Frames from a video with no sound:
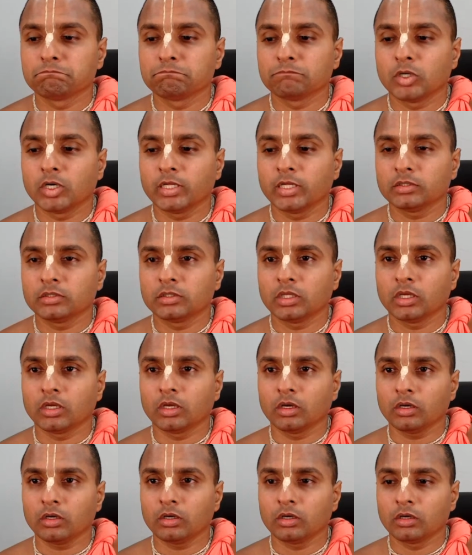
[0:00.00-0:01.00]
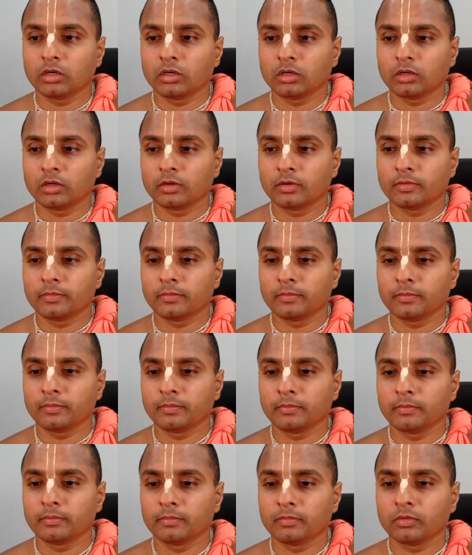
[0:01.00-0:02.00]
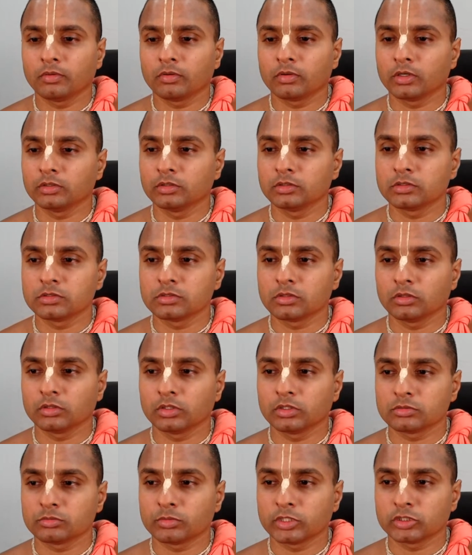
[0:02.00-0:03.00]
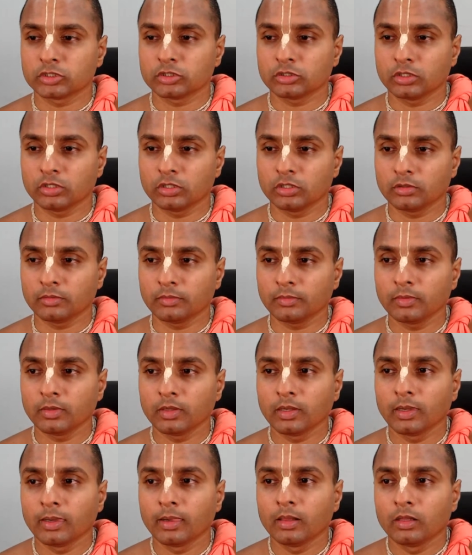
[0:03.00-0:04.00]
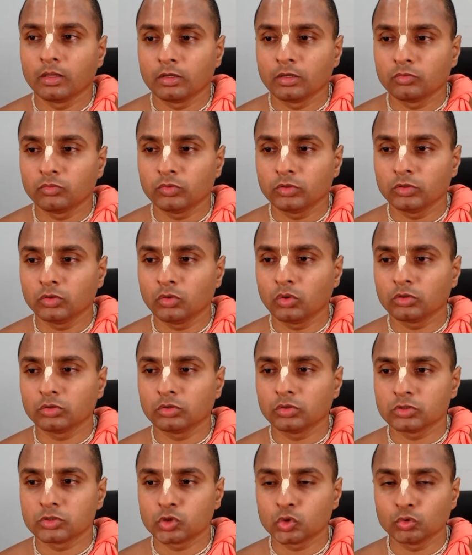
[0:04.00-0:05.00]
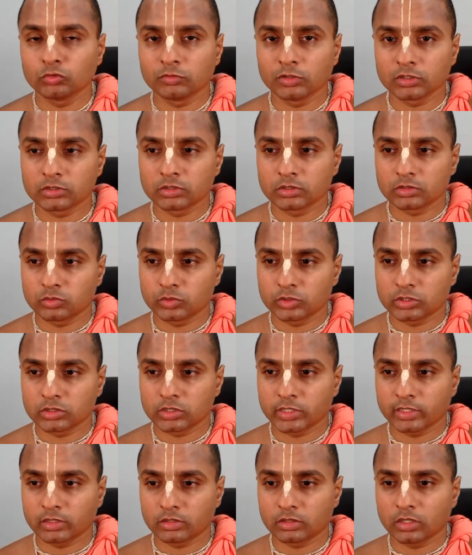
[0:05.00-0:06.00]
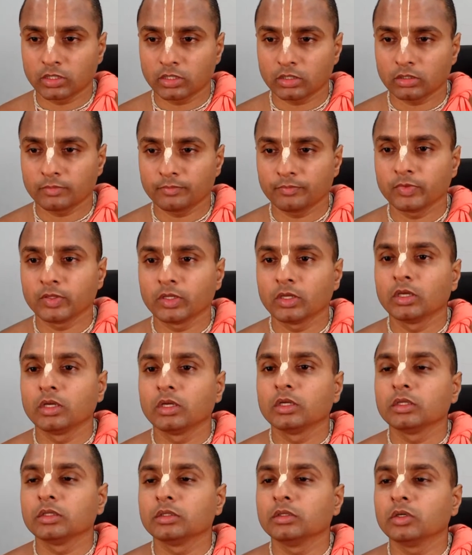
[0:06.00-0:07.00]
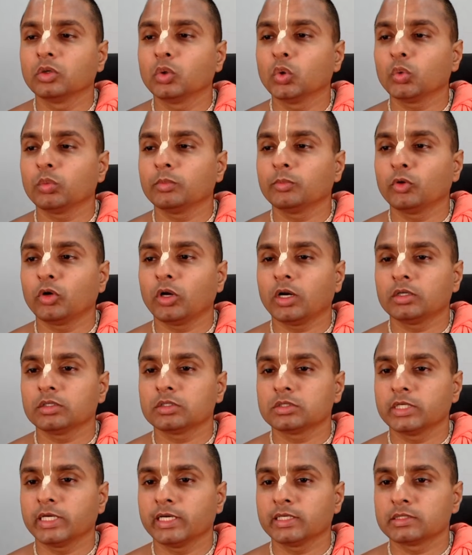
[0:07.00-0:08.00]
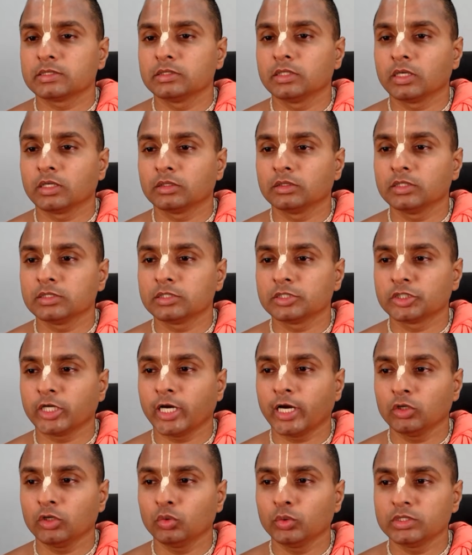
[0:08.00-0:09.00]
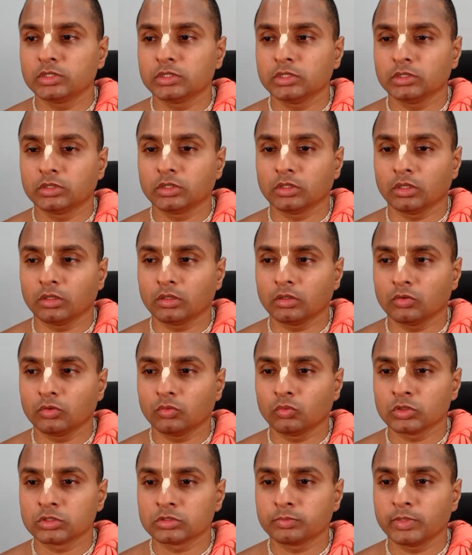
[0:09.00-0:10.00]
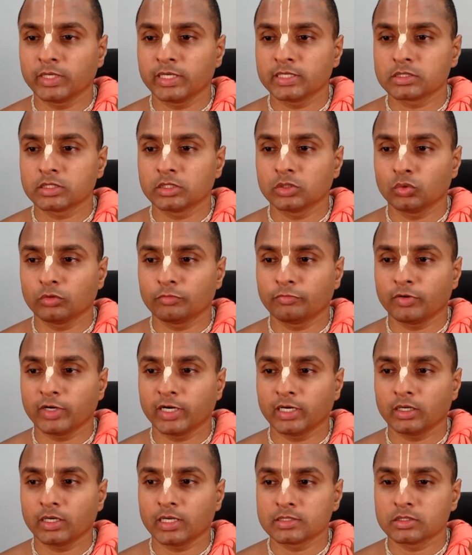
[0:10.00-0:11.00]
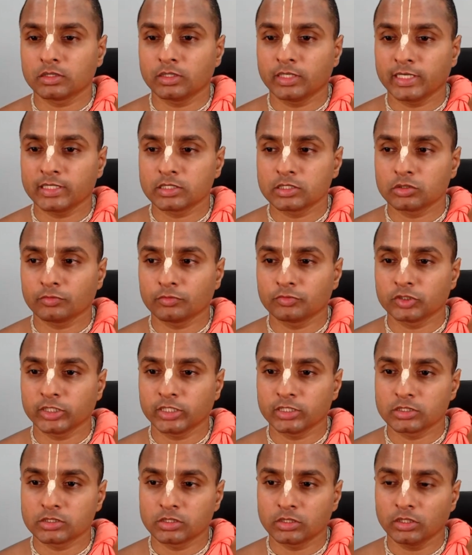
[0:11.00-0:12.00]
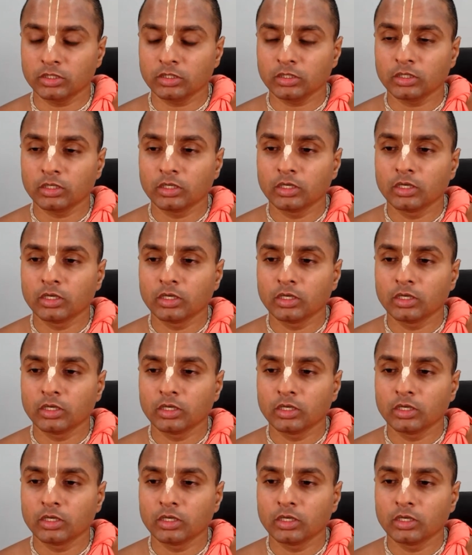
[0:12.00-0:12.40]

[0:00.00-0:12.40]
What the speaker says: I think, okay, this is all that is mentioned here. We'll go to those two verses which state that. The Kurma Puran states that this shadowy Sita was placed into a fire as a test of chastity.